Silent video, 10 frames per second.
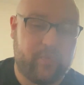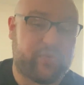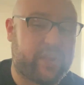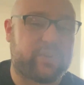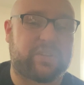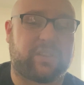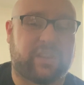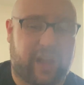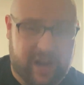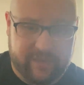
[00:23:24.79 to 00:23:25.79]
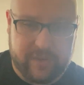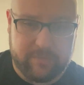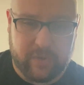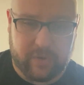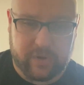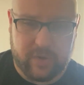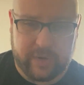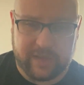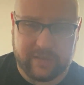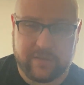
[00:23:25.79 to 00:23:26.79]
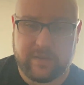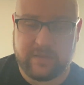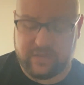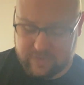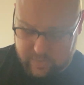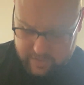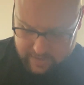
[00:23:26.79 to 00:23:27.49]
There's a lot of computer coding to it,